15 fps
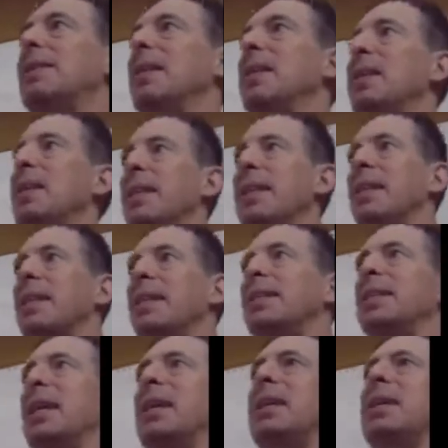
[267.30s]
idea that they
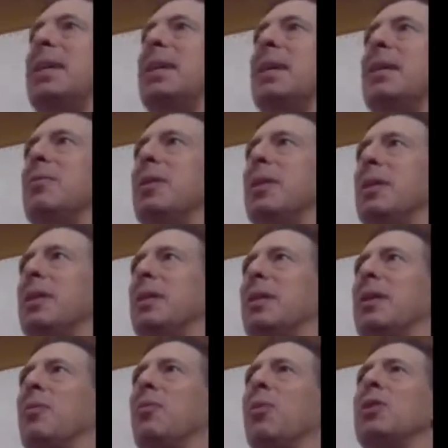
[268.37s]
said
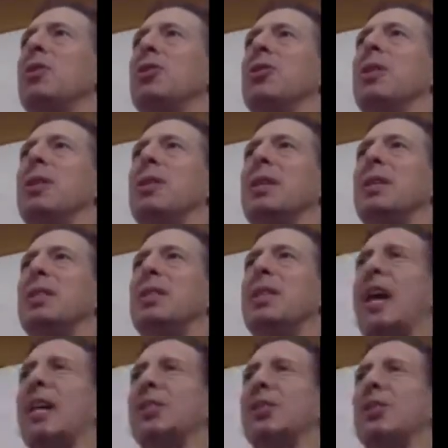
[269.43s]
they weren't sure that the
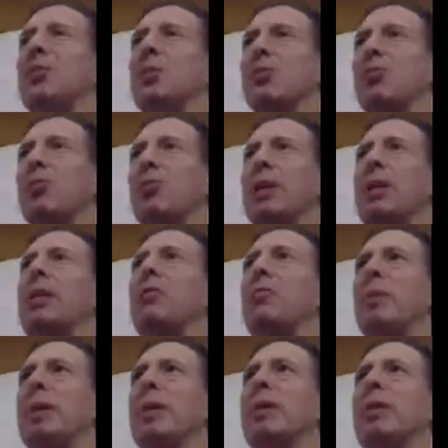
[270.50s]
disaster was really
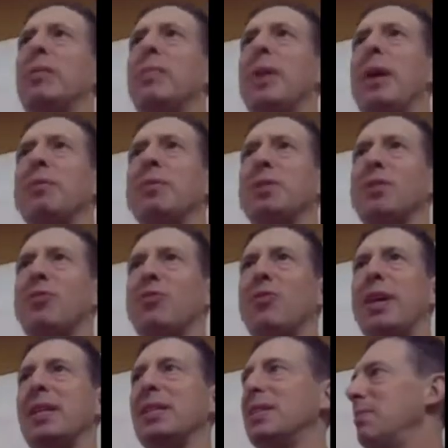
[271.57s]
real. That was the
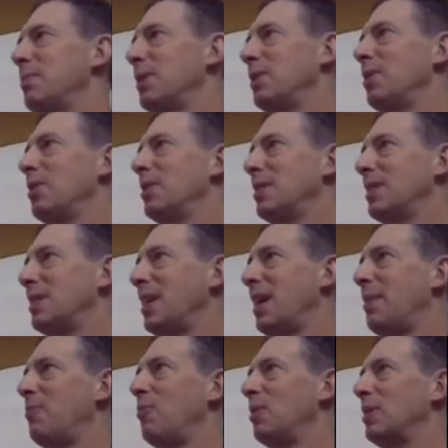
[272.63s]
phrase that recurred at the time.